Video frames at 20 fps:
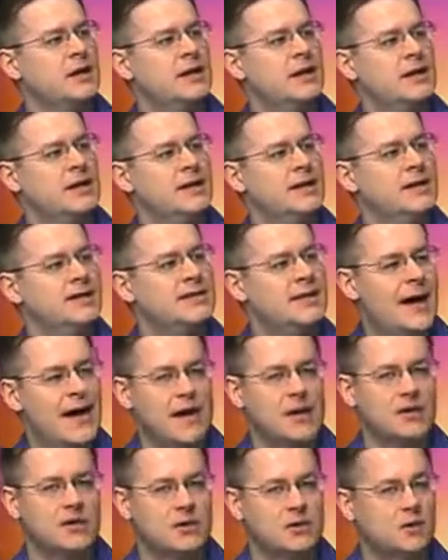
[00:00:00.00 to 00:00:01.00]
Uh, he
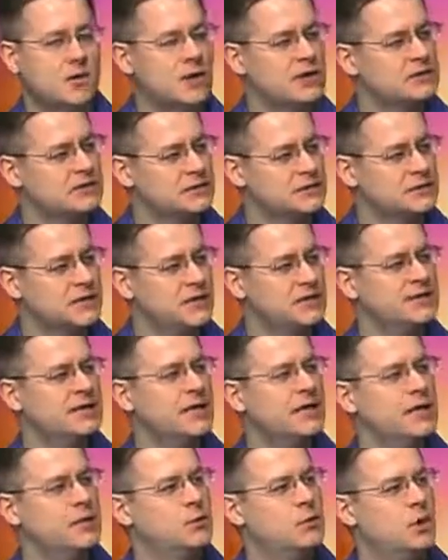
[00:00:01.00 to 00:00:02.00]
died on the cross for sins,
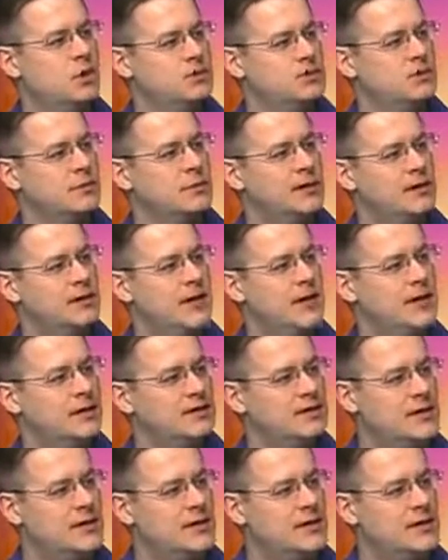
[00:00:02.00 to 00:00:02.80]
and he rose from the dead.